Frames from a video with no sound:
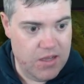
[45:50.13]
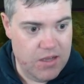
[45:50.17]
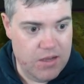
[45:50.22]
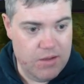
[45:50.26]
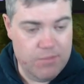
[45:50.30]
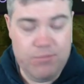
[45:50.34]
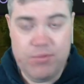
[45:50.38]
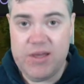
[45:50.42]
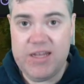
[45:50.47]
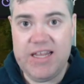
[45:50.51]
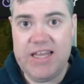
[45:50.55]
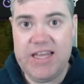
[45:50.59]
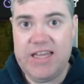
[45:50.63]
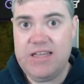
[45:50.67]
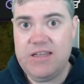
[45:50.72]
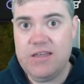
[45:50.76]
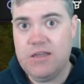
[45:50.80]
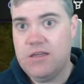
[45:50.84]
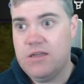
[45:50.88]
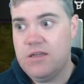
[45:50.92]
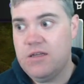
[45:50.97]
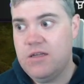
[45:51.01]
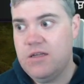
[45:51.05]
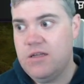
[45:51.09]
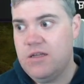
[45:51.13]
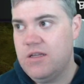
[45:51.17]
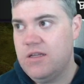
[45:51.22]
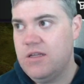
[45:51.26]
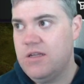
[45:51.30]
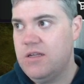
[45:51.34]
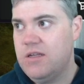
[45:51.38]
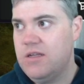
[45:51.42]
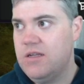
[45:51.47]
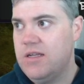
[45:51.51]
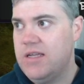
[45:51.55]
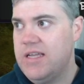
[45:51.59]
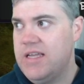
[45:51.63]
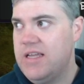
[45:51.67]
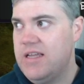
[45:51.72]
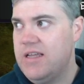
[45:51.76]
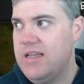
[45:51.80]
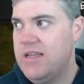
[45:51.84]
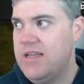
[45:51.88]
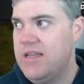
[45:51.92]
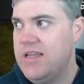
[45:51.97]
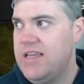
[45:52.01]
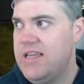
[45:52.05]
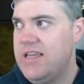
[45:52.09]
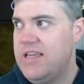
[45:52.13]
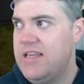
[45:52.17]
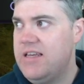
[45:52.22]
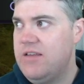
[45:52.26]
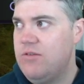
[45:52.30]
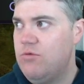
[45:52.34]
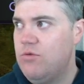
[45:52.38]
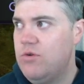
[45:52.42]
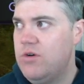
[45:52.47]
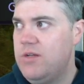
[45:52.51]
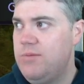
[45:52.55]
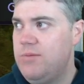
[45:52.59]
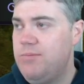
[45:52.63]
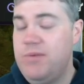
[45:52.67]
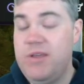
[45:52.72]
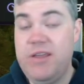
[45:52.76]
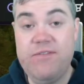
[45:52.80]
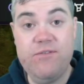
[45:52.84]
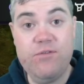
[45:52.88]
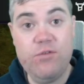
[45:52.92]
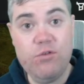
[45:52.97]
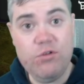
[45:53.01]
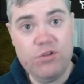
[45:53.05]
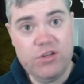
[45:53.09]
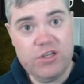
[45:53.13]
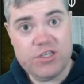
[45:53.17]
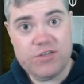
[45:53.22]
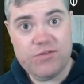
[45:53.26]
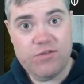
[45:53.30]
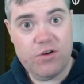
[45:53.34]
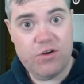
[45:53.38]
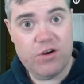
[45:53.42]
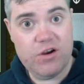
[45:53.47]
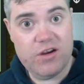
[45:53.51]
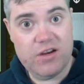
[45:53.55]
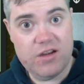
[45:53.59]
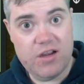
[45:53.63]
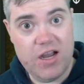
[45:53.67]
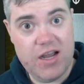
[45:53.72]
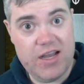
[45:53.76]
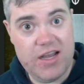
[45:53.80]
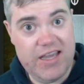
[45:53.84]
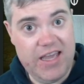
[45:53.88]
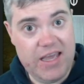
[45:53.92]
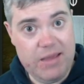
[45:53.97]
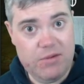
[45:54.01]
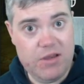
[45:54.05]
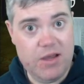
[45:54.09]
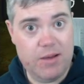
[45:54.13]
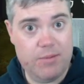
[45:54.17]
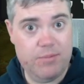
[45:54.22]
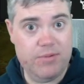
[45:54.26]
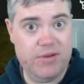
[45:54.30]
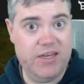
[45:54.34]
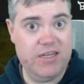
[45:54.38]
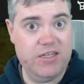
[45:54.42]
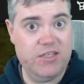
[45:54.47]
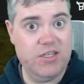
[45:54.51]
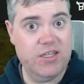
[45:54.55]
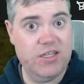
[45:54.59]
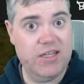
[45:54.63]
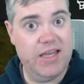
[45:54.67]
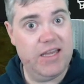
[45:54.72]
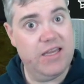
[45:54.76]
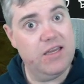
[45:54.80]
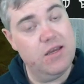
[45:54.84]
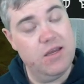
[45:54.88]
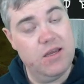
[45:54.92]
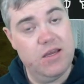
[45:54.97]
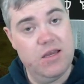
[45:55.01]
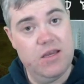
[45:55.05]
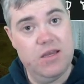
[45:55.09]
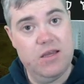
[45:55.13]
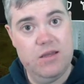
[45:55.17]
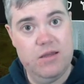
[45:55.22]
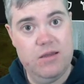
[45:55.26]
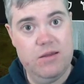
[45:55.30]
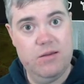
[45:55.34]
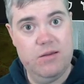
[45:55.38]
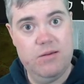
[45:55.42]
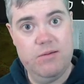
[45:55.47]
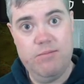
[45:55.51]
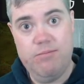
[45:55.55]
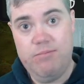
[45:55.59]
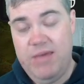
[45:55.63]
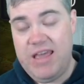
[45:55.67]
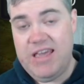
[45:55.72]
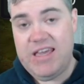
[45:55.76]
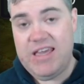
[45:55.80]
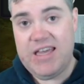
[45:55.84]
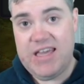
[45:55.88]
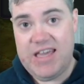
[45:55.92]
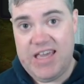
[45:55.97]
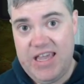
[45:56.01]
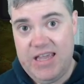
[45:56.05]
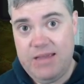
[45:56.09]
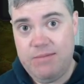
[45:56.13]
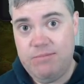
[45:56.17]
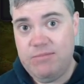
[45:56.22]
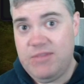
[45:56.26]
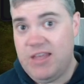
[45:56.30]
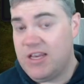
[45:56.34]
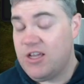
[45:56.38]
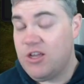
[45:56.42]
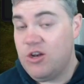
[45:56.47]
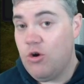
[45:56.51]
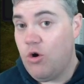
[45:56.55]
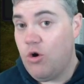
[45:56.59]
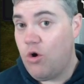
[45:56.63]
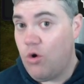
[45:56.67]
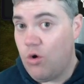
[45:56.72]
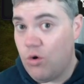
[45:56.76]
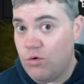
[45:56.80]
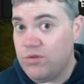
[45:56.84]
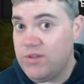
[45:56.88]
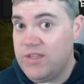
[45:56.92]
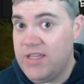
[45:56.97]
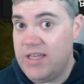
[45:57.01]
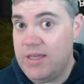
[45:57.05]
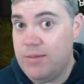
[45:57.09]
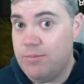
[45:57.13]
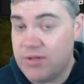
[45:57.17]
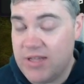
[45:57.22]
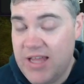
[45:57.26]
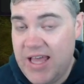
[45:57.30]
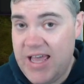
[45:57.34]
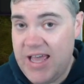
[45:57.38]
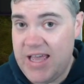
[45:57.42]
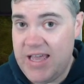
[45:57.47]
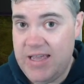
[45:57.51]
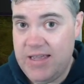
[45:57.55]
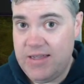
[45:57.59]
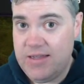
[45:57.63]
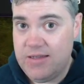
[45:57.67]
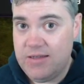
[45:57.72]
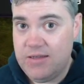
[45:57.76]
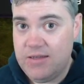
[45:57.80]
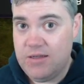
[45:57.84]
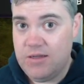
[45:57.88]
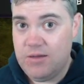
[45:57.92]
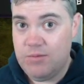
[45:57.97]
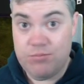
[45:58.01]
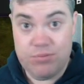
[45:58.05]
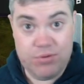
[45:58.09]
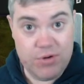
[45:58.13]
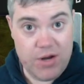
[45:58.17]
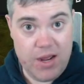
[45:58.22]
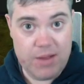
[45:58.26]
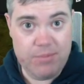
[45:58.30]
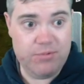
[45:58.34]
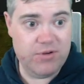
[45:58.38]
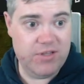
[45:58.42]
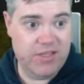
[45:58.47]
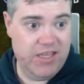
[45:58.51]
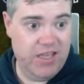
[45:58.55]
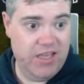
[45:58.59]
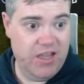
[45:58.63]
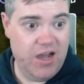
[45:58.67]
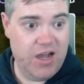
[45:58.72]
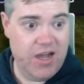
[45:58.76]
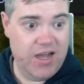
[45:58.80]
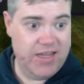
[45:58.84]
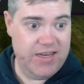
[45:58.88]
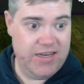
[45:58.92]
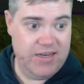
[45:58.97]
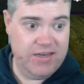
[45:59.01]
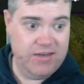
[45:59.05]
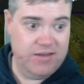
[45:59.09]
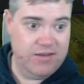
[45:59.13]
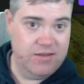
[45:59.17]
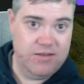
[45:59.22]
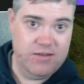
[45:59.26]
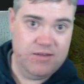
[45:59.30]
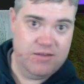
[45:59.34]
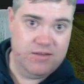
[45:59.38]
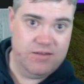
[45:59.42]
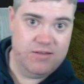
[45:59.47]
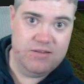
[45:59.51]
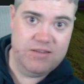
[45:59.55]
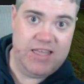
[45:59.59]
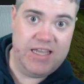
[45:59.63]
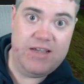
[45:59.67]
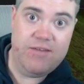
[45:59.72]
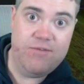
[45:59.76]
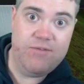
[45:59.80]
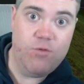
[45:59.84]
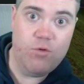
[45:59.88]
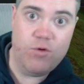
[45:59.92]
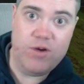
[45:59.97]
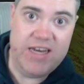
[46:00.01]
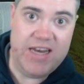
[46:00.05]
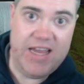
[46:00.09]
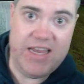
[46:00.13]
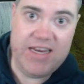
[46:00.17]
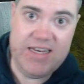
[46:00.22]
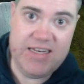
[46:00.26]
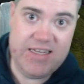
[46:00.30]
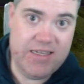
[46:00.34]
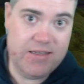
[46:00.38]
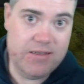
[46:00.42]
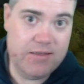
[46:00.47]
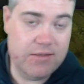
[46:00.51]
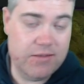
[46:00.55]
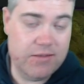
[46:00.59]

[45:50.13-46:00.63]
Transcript: But like, it would be foolish for a game company to like make a game that can only play properly on like a 4090,